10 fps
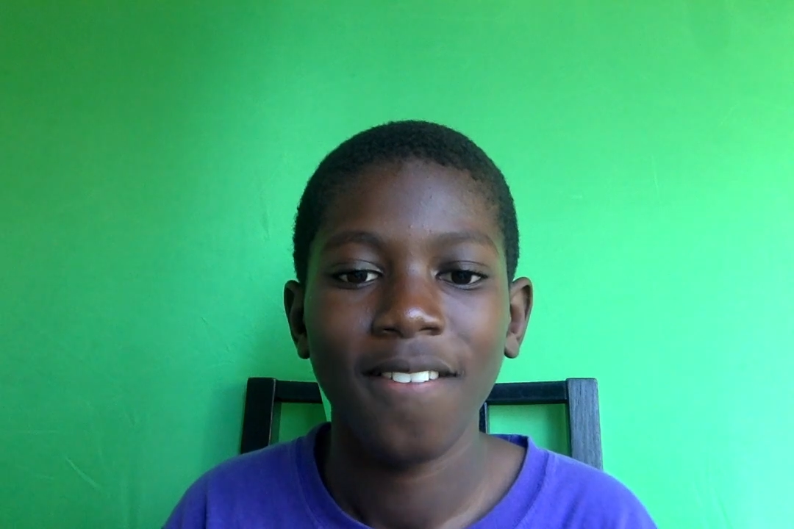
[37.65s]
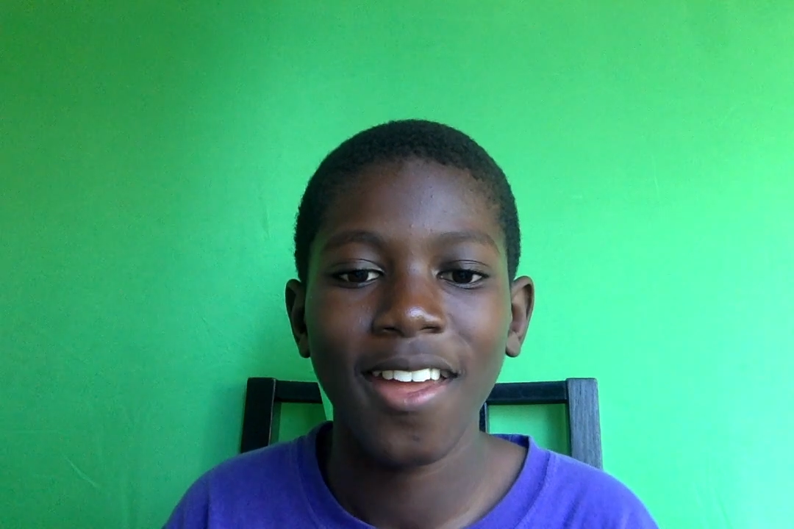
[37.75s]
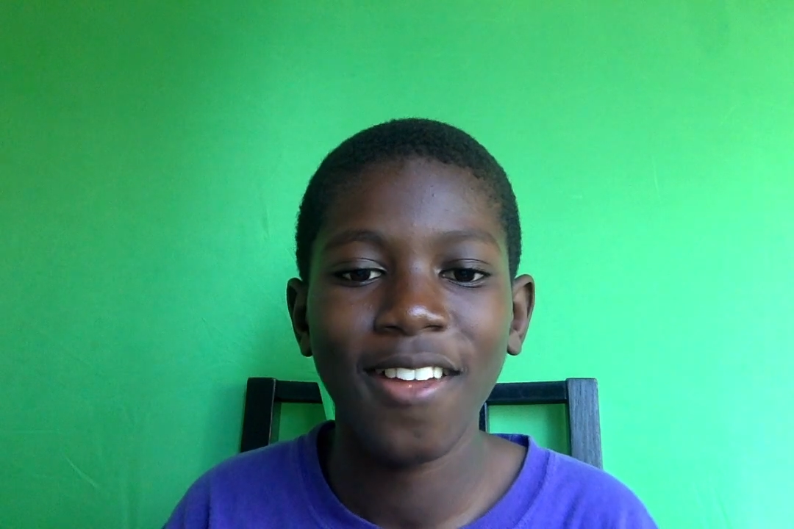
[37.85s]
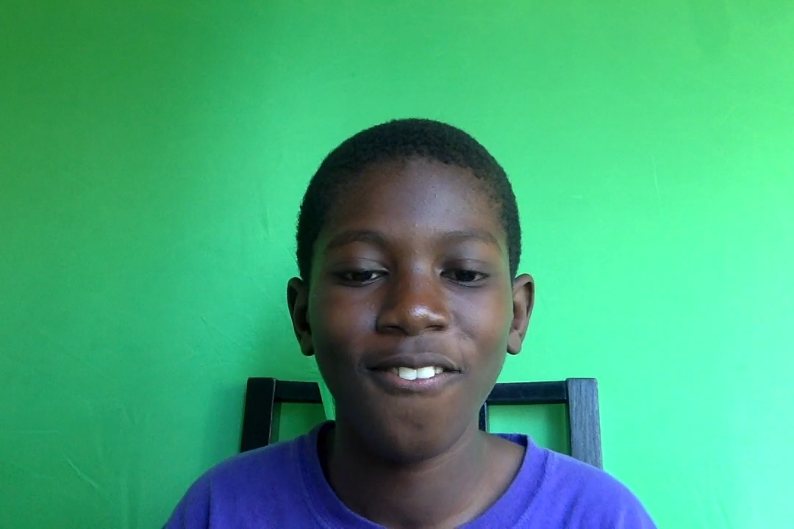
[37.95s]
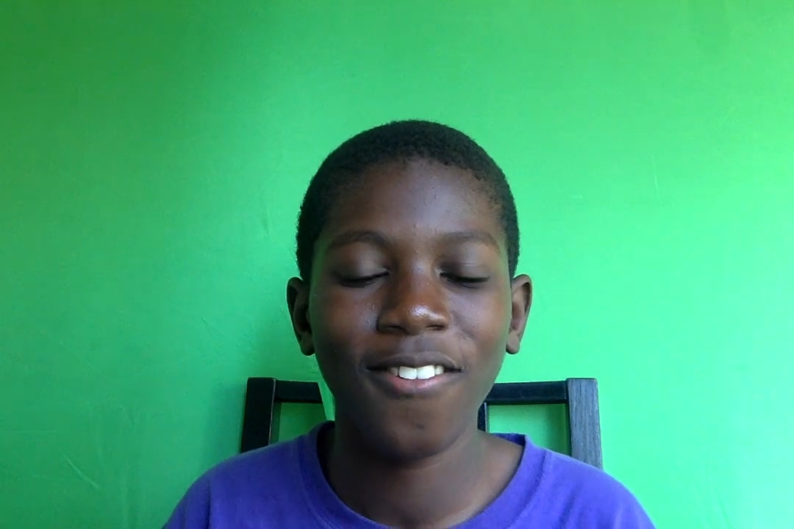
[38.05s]

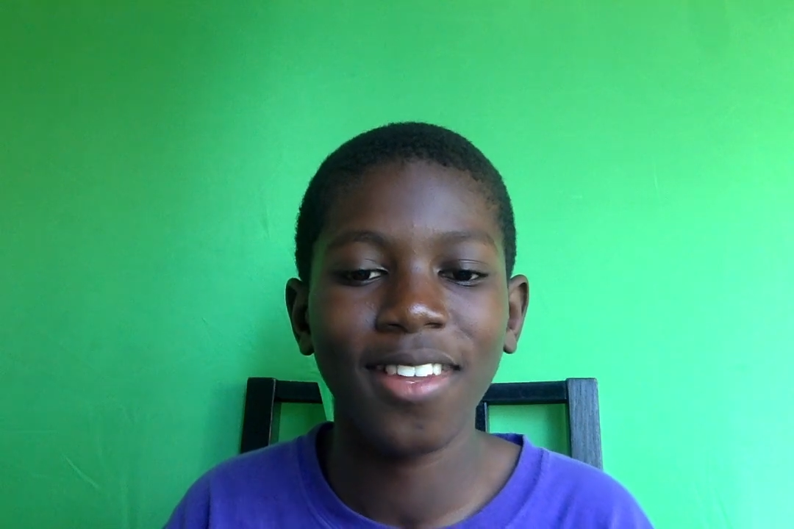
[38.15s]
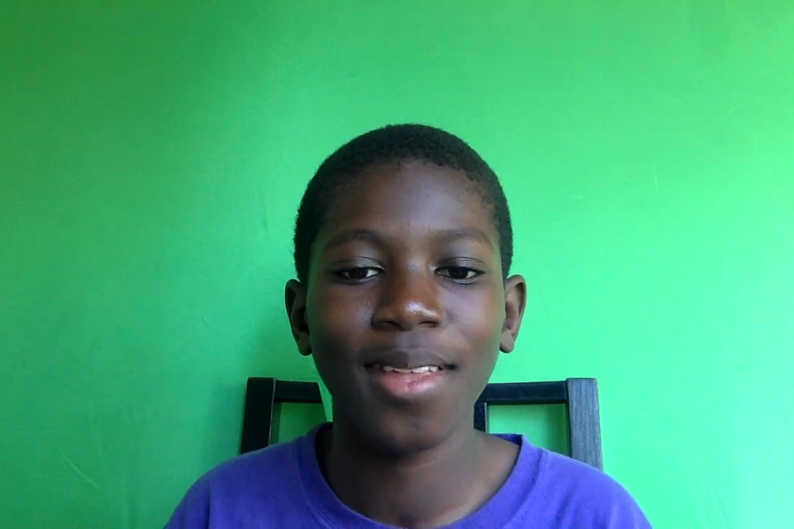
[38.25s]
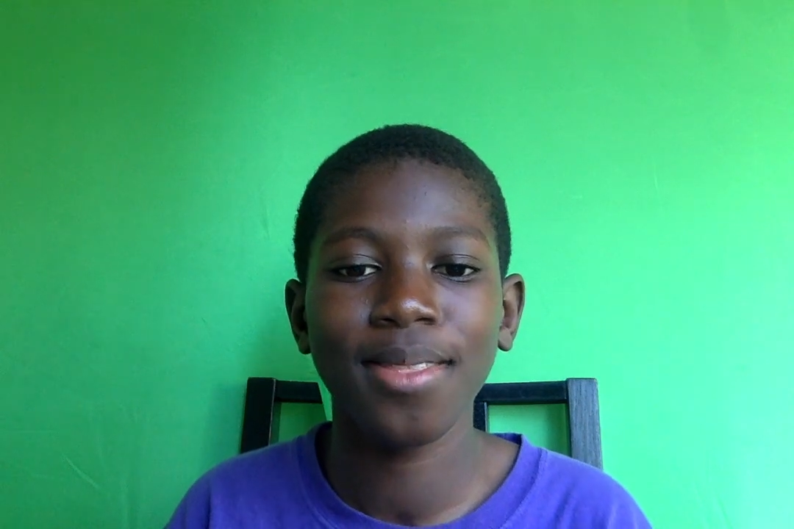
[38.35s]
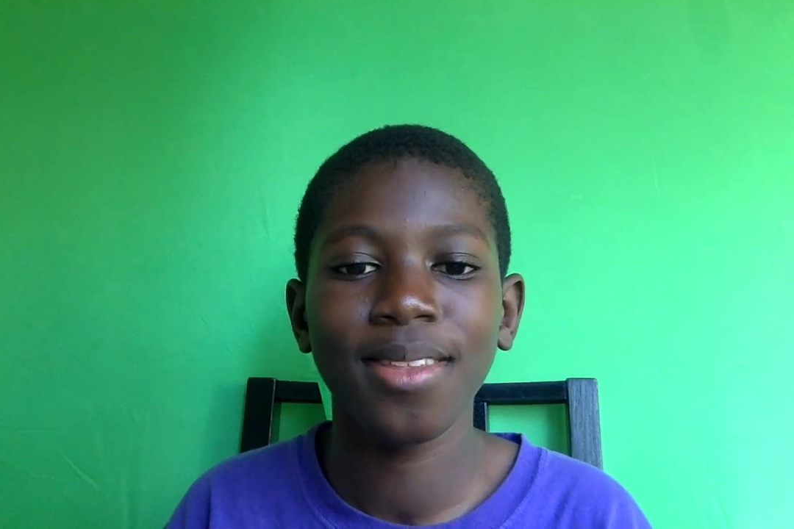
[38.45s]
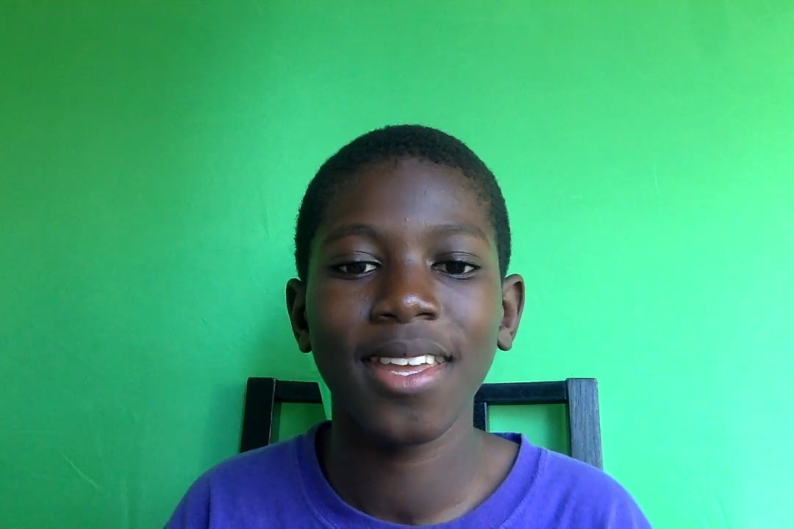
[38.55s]
Thank you for
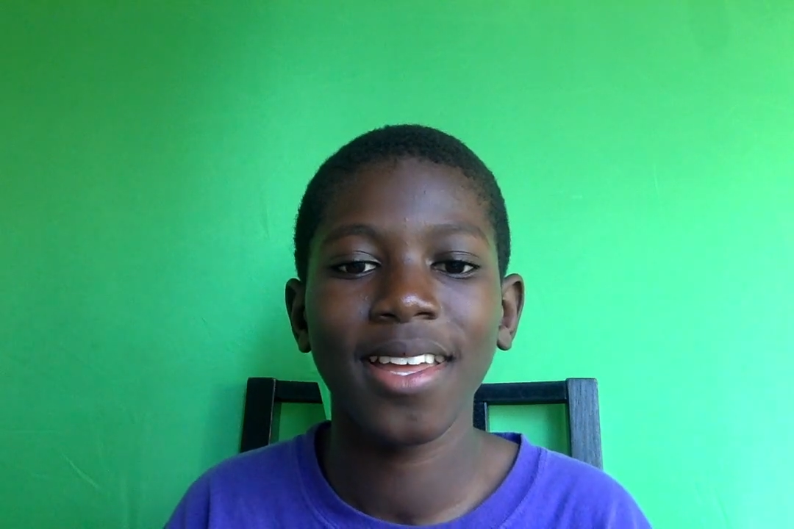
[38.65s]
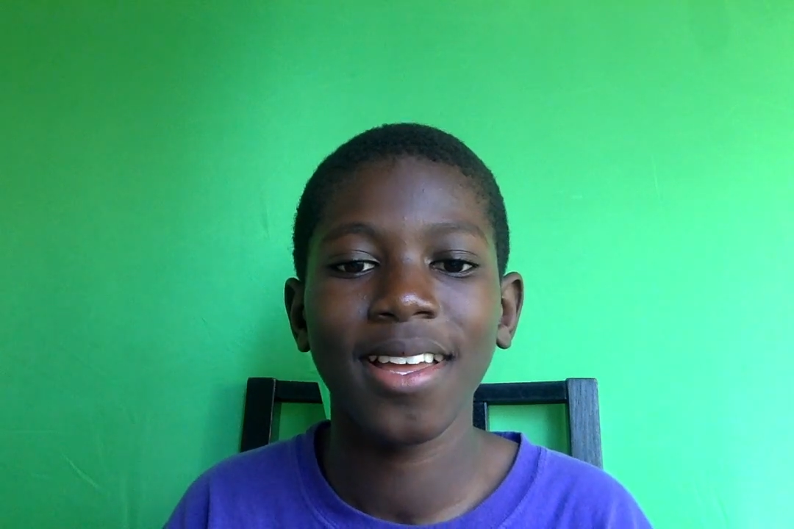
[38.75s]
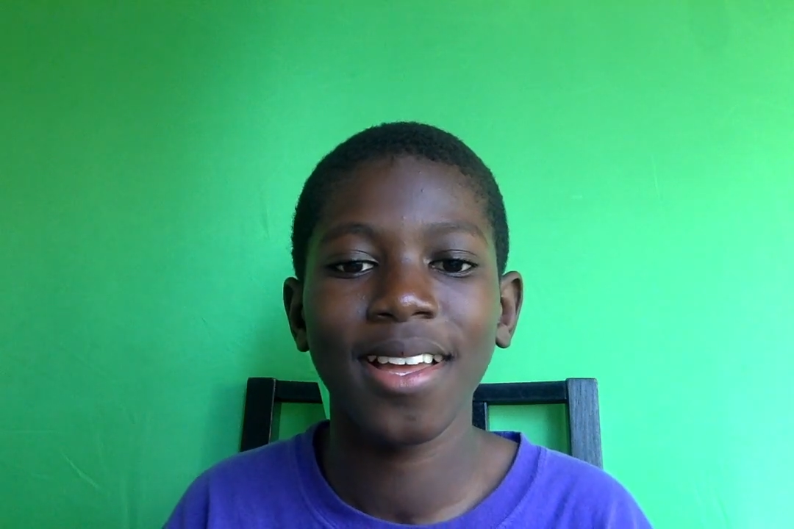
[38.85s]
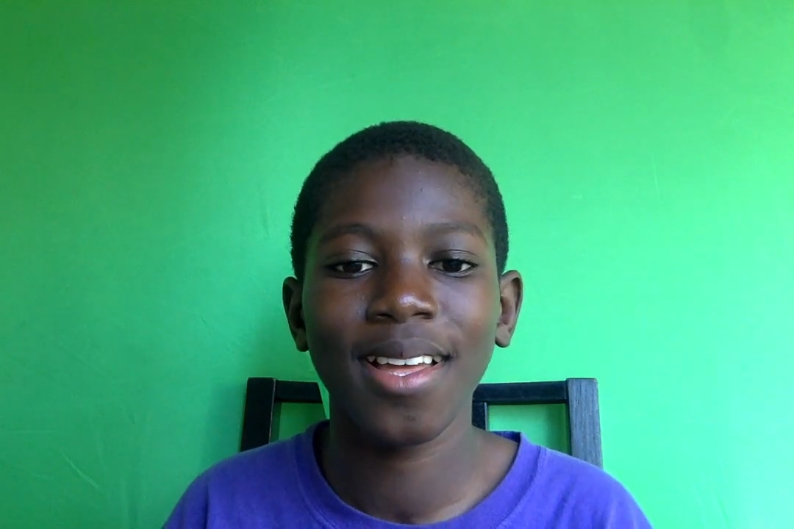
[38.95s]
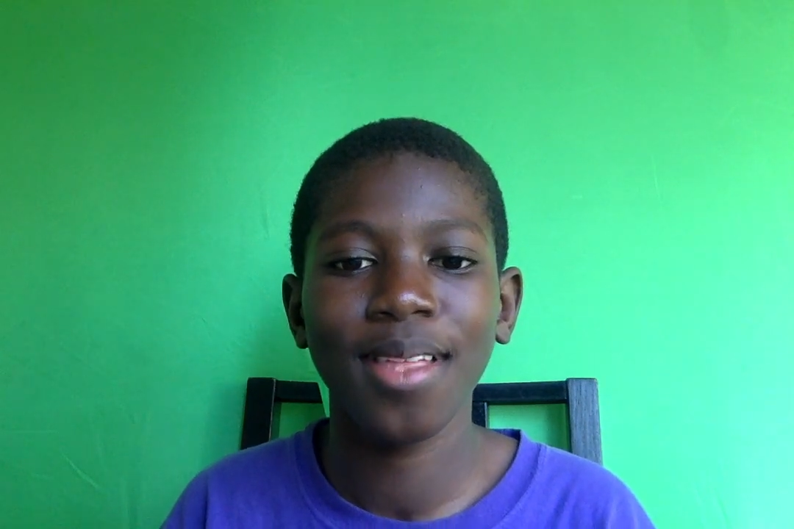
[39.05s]

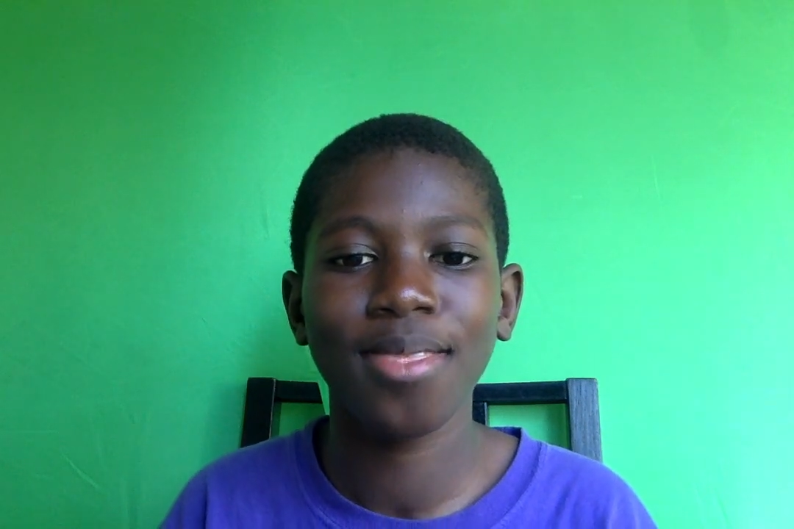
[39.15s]
listening.